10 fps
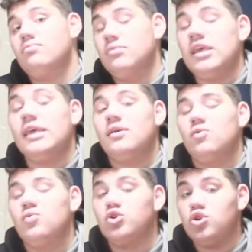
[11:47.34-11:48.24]
me
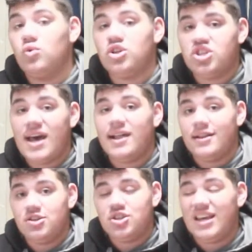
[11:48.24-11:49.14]
would do a
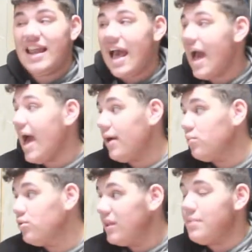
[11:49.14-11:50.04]
challenge and I
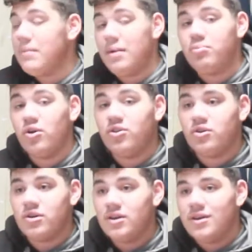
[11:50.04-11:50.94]
will let my brother
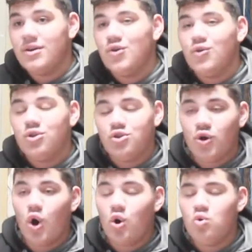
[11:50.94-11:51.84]

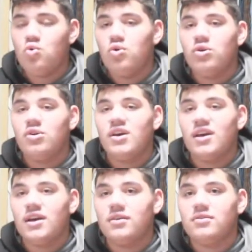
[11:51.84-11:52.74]
throw
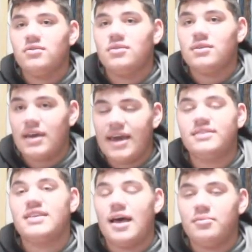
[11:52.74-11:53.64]

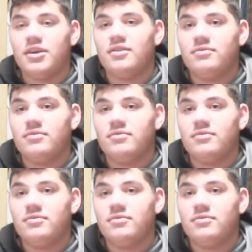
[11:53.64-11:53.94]
eggs at me.